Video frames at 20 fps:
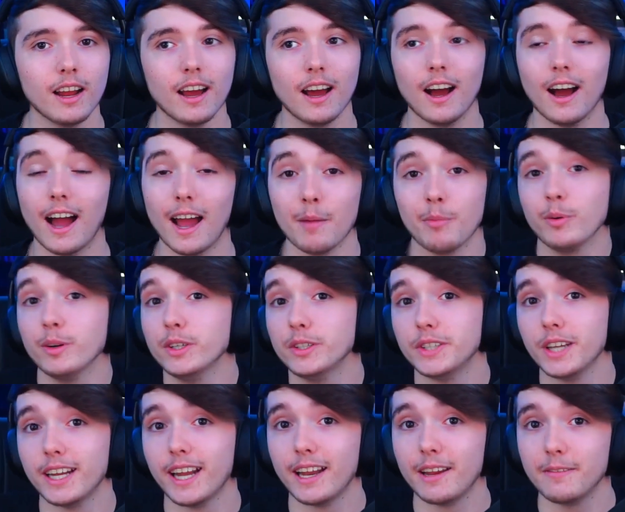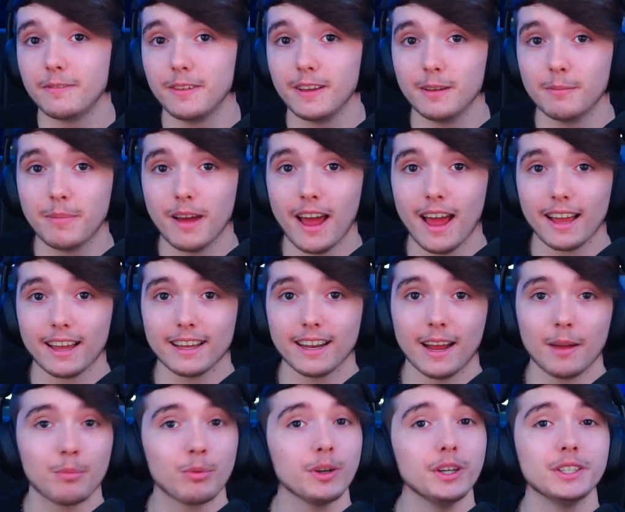I appreciate any feedback, and I
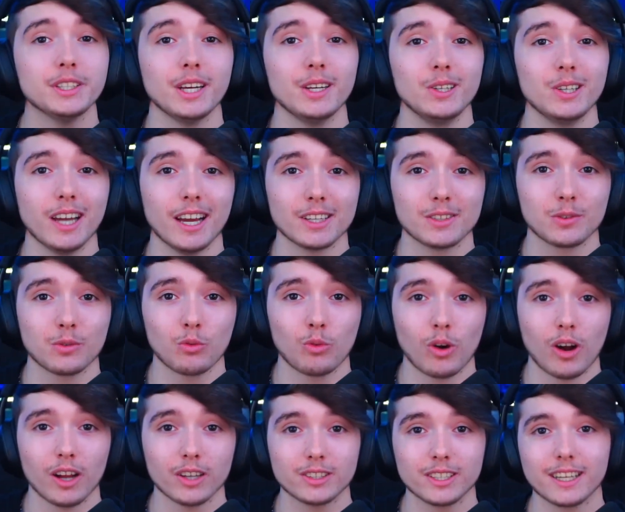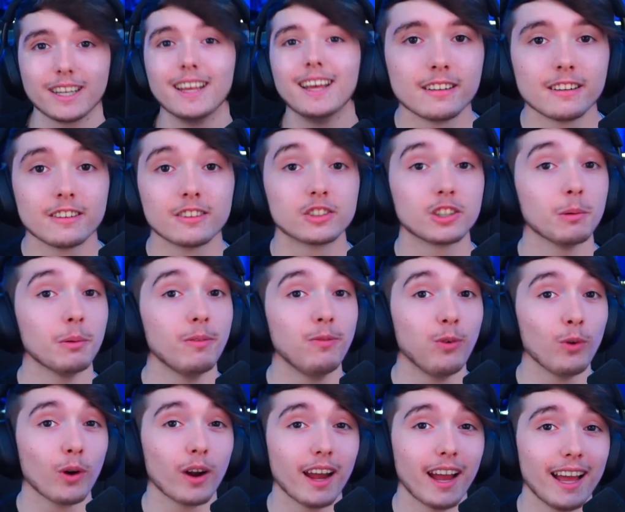appreciate you guys for watching. So
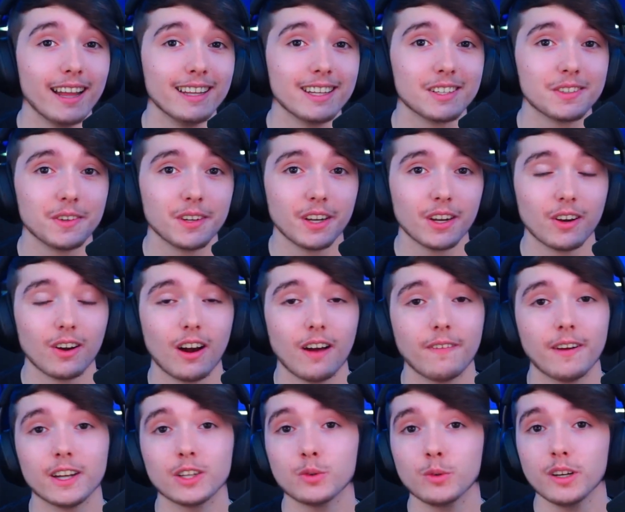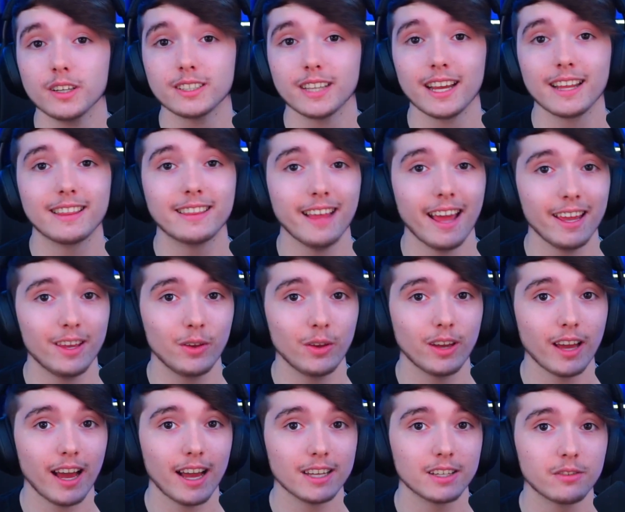before I end this video off, I just want to say thank you
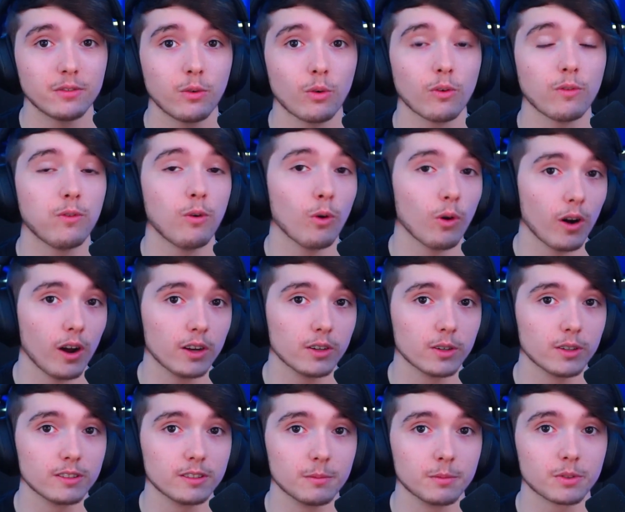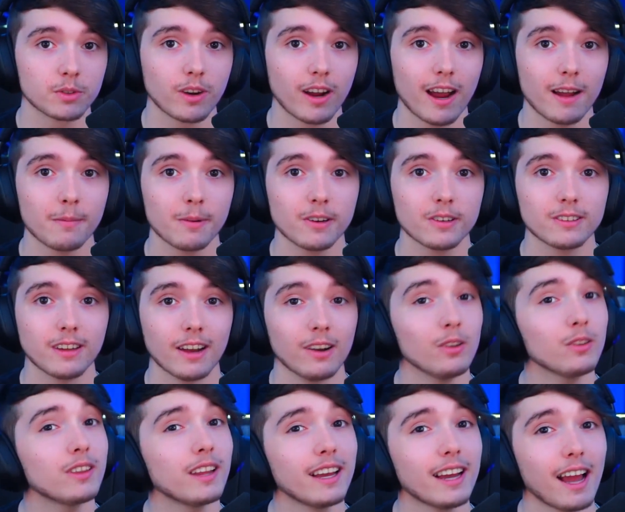guys for four hundred subscribers. I
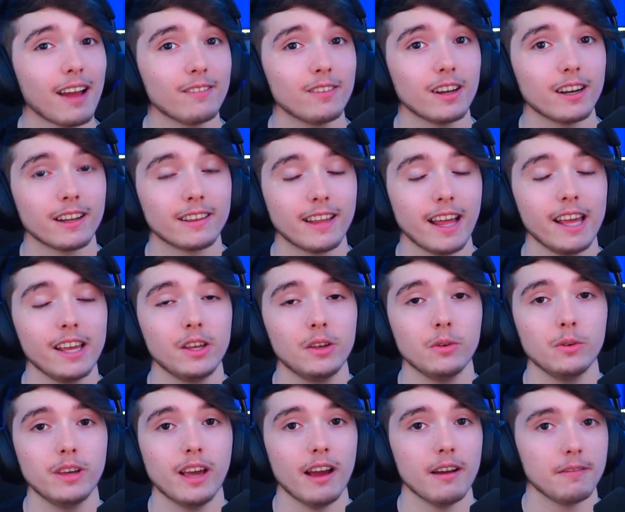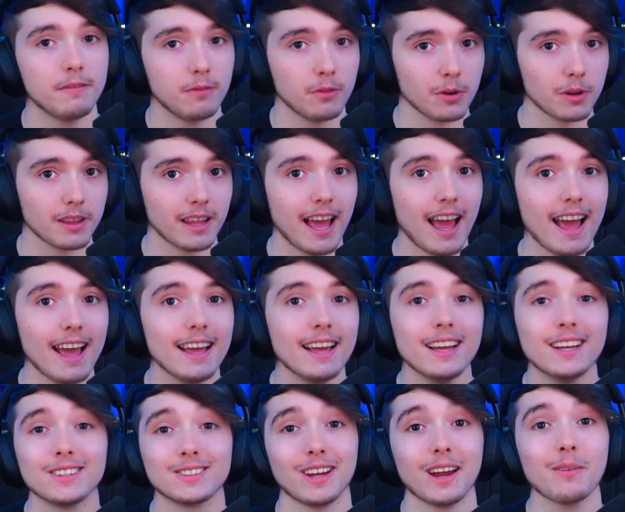don't think I've done a thank you yet for that,
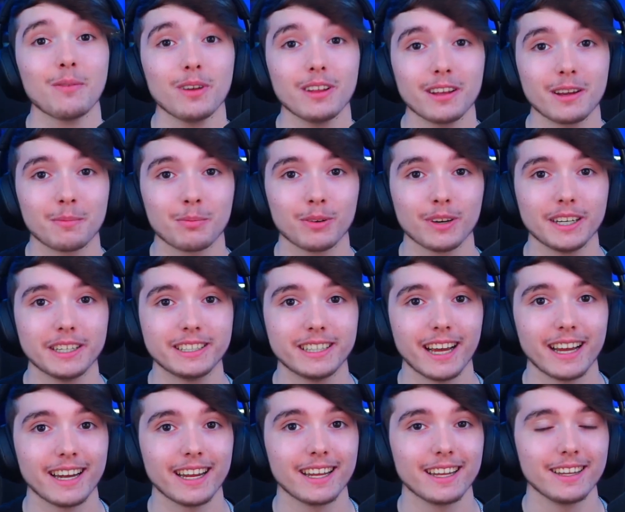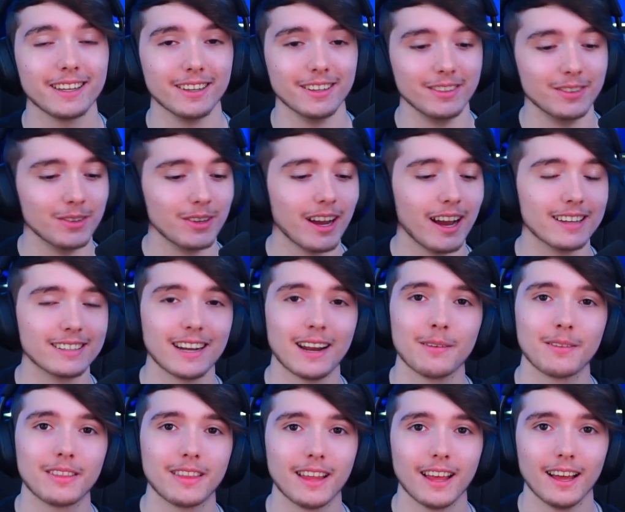so I really appreciate it, you guys, and
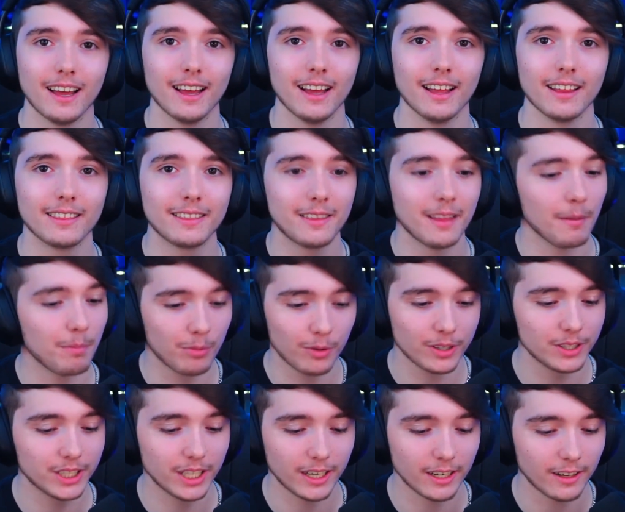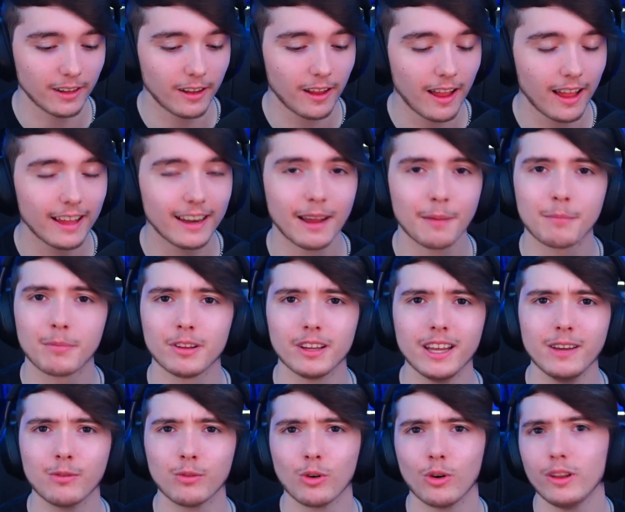I uh, appreciate it a lot. And I
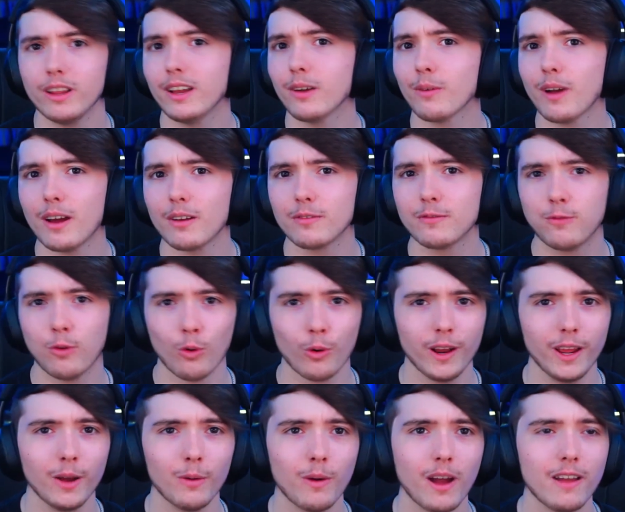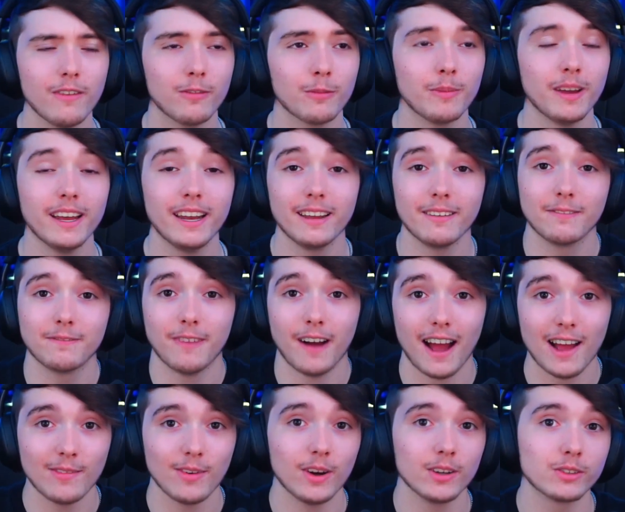believe we're only around forty away from hitting
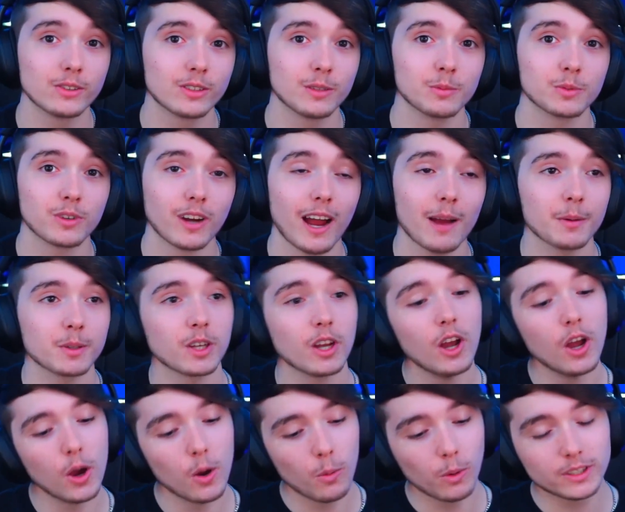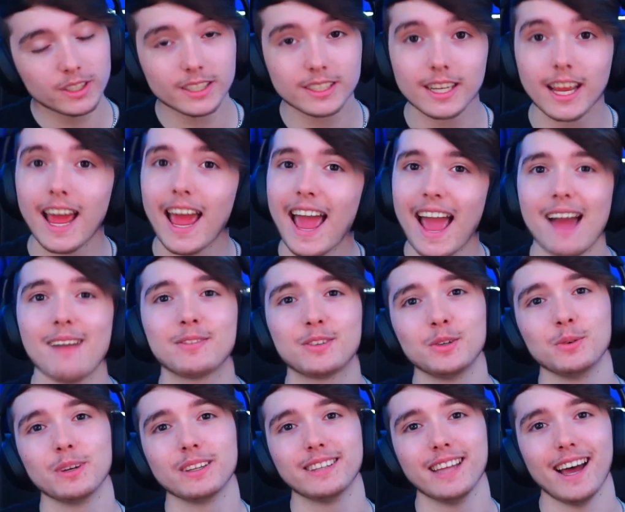five hundred subscribers, which is half
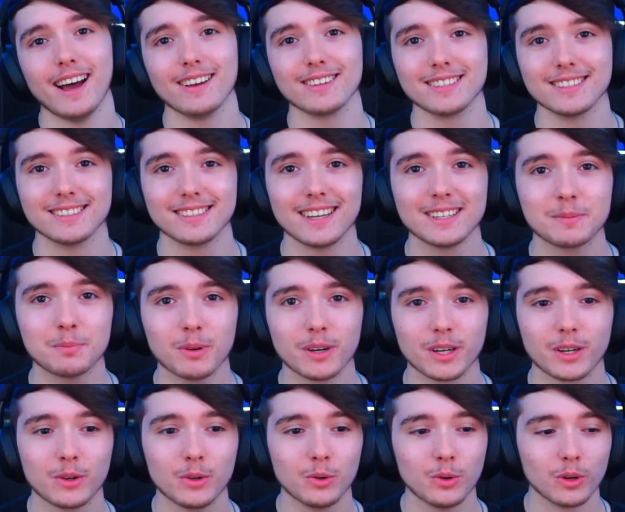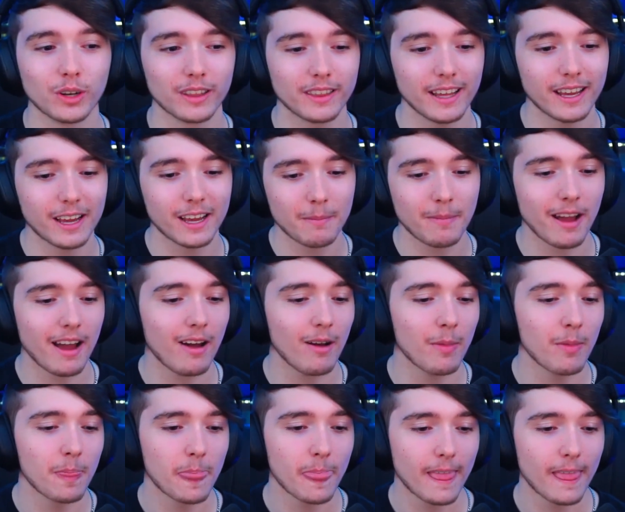to a thousand, so that's pretty cool to think about.